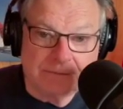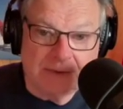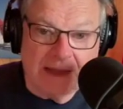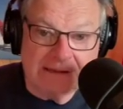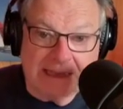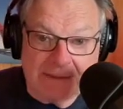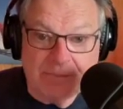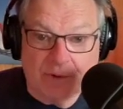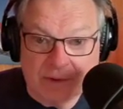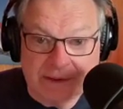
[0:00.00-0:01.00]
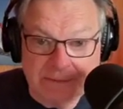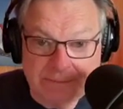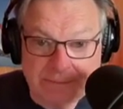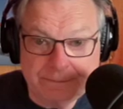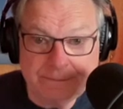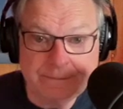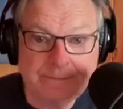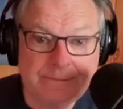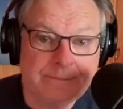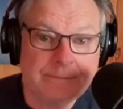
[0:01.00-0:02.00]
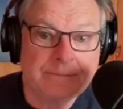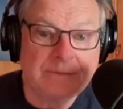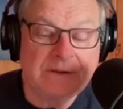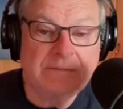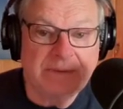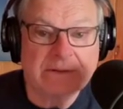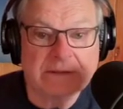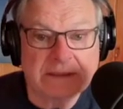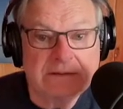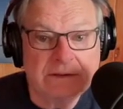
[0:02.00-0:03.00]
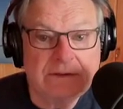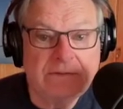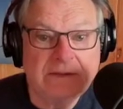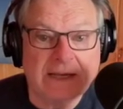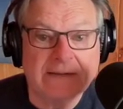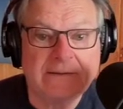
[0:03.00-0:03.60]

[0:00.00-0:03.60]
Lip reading: at that point, the ability to do that.